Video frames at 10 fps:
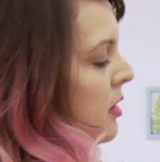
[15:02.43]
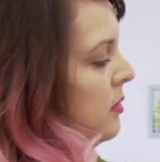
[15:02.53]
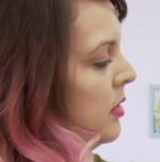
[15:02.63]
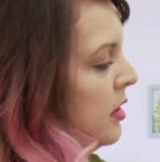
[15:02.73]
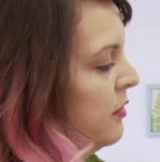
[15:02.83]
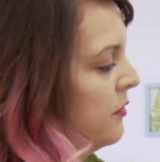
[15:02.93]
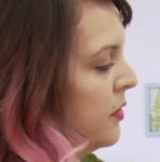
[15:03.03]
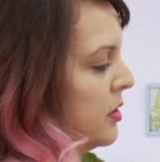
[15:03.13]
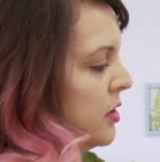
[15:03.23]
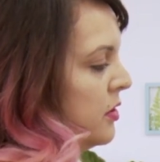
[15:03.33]
We're gonna
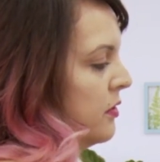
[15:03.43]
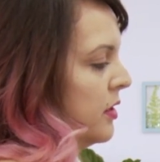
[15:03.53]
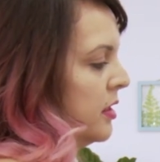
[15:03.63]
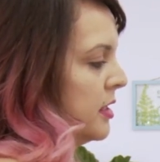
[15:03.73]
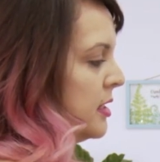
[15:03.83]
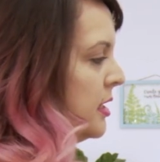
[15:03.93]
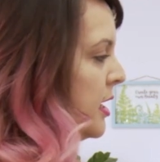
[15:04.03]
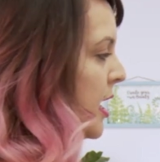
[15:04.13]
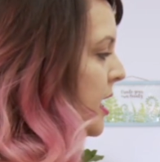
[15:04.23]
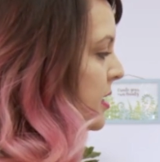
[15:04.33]
fold over this
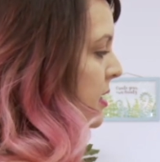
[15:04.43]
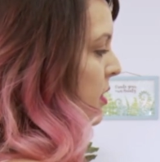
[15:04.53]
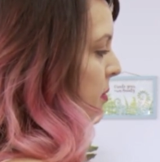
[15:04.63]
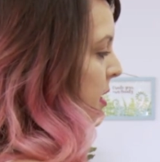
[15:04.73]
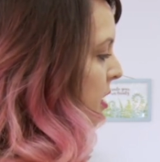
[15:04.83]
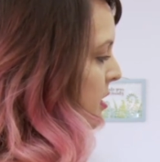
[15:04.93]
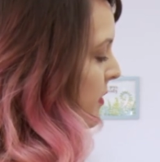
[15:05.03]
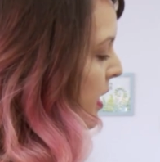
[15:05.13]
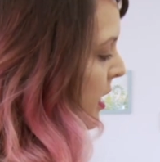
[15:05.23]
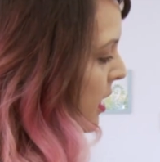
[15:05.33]
last little piece
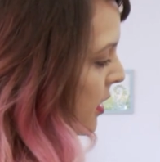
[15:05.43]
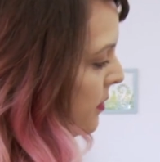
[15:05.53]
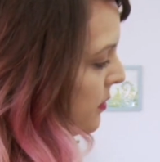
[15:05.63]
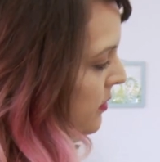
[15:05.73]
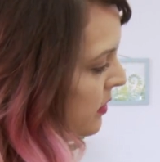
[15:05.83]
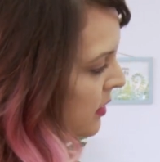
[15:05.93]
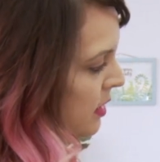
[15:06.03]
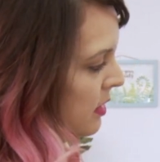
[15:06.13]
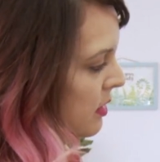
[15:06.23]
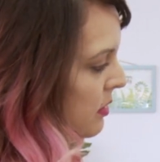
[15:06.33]
of hair
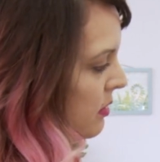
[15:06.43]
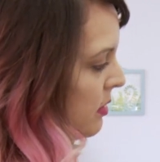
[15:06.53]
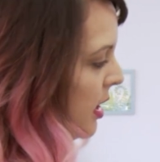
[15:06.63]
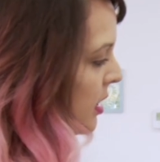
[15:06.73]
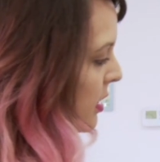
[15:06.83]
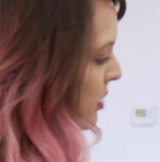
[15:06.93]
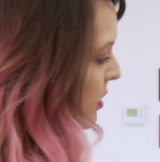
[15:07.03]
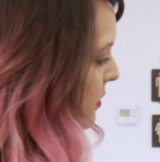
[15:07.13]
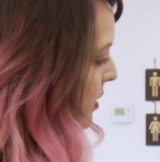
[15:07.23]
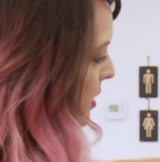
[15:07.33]
right on
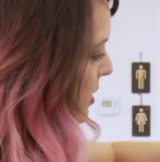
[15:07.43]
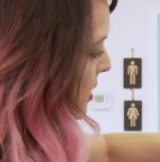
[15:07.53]
over this